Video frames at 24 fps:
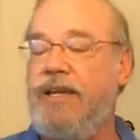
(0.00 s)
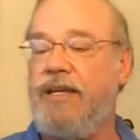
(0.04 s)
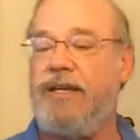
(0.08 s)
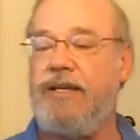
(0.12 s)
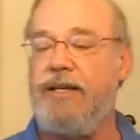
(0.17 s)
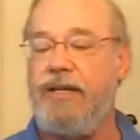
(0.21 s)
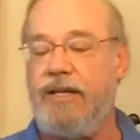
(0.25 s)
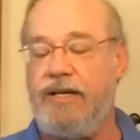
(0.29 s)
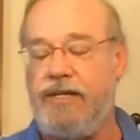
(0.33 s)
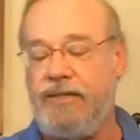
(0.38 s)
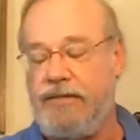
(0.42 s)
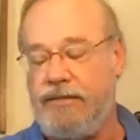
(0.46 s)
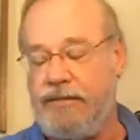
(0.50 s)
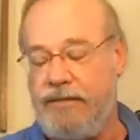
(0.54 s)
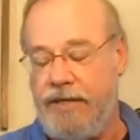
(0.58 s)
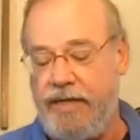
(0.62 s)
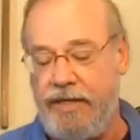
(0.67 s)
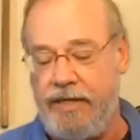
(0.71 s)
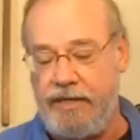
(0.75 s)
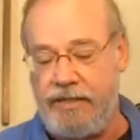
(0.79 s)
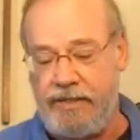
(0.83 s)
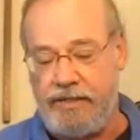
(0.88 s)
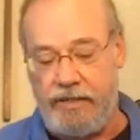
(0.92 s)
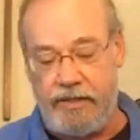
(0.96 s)

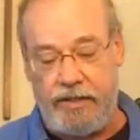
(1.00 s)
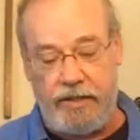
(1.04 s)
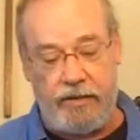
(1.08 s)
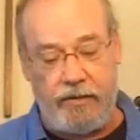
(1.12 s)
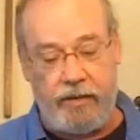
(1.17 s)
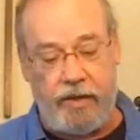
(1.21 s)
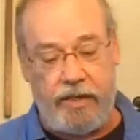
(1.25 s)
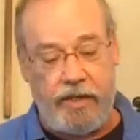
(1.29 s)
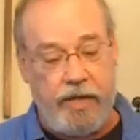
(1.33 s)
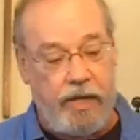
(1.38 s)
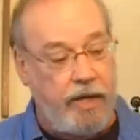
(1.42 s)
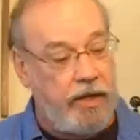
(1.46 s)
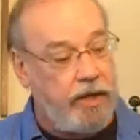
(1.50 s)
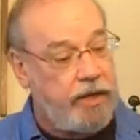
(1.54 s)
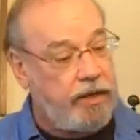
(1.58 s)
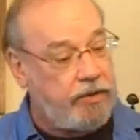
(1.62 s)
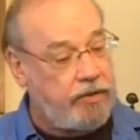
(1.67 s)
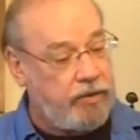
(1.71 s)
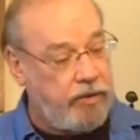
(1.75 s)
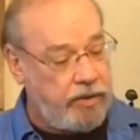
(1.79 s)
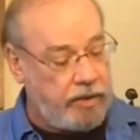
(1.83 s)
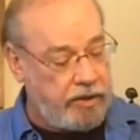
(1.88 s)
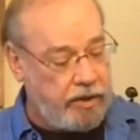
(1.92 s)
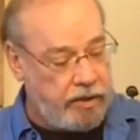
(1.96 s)
And so anyway,
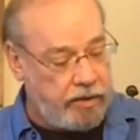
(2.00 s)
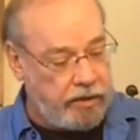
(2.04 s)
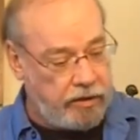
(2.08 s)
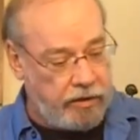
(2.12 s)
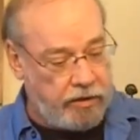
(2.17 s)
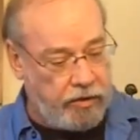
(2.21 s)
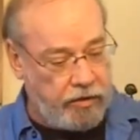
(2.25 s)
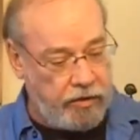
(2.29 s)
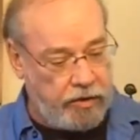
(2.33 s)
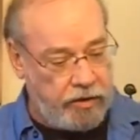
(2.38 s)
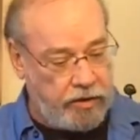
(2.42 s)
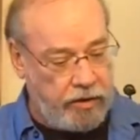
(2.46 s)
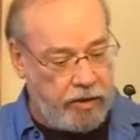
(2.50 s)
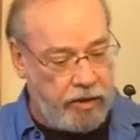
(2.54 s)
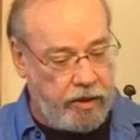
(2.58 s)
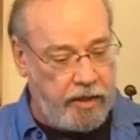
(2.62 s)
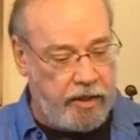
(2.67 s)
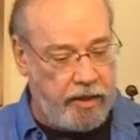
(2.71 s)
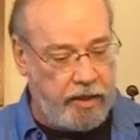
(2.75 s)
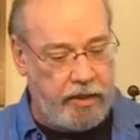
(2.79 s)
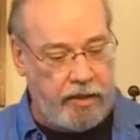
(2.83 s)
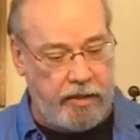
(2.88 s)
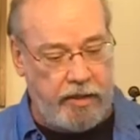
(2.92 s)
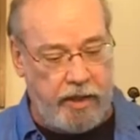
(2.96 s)
it turns out the Coast
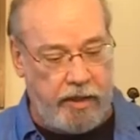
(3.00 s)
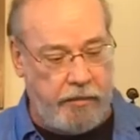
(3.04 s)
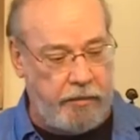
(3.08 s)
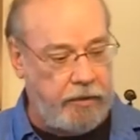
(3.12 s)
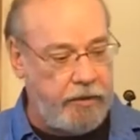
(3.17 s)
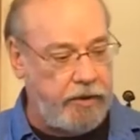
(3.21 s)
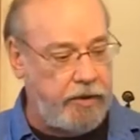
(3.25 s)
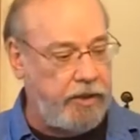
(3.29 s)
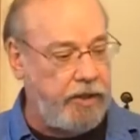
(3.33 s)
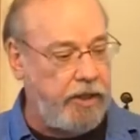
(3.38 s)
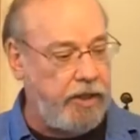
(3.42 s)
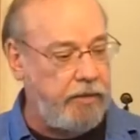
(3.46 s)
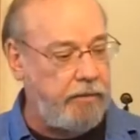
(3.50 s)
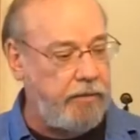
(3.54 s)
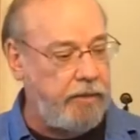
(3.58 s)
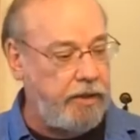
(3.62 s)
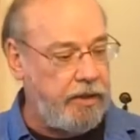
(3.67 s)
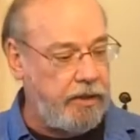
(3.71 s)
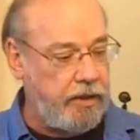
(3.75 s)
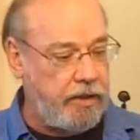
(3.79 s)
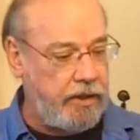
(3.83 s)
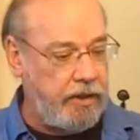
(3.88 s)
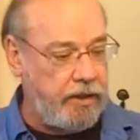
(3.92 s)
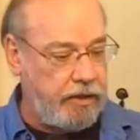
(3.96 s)
Guard helicopter came
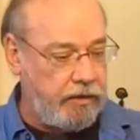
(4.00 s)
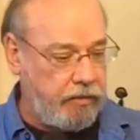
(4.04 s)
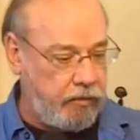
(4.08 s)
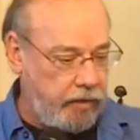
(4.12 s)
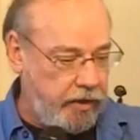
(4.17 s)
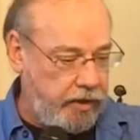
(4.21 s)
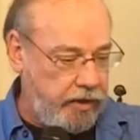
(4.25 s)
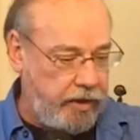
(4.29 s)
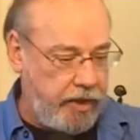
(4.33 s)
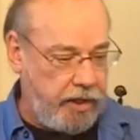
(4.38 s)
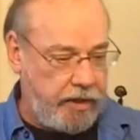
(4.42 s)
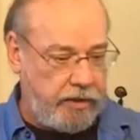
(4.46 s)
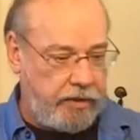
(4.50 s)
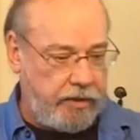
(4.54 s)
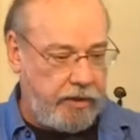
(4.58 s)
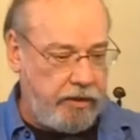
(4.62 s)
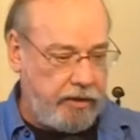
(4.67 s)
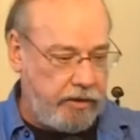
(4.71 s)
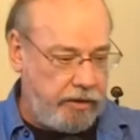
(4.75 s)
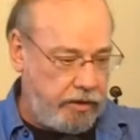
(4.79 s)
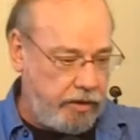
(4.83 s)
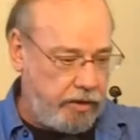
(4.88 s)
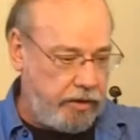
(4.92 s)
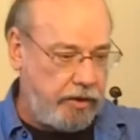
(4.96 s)
in and we got
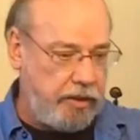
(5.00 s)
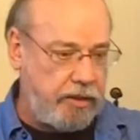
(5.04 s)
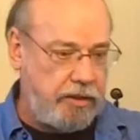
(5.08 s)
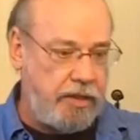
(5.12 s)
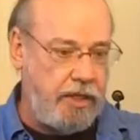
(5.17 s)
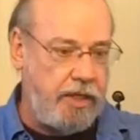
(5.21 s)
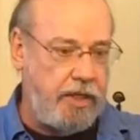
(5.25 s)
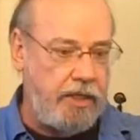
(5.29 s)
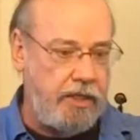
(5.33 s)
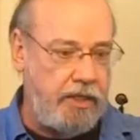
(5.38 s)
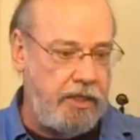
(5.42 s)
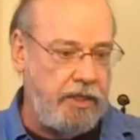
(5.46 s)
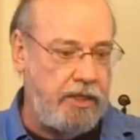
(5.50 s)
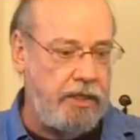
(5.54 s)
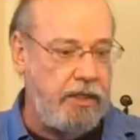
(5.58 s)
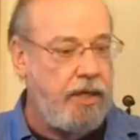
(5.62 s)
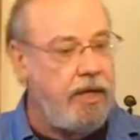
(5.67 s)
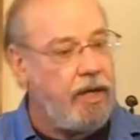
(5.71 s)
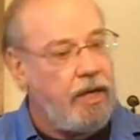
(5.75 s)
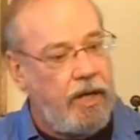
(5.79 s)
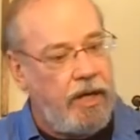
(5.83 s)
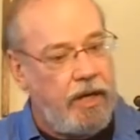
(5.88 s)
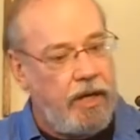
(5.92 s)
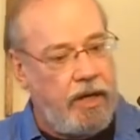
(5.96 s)
there just as they
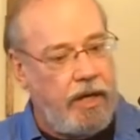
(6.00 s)
did